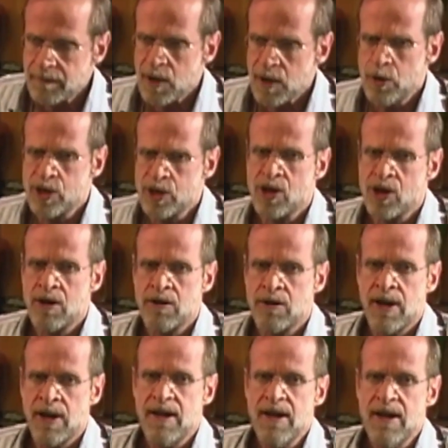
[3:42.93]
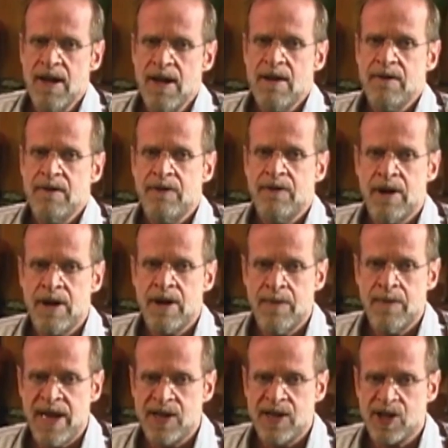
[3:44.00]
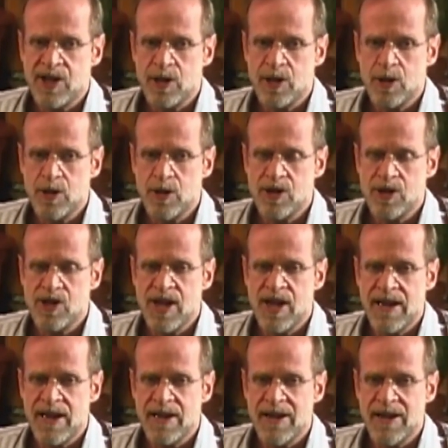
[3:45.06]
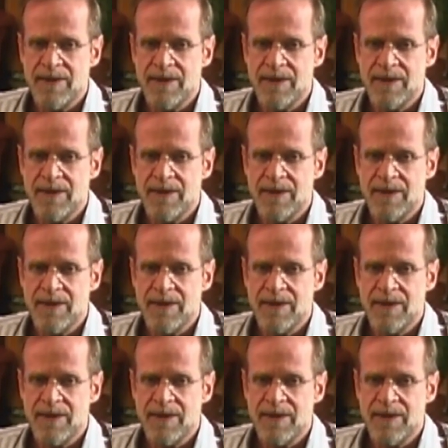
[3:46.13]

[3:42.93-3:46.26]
which are very basic, you could say,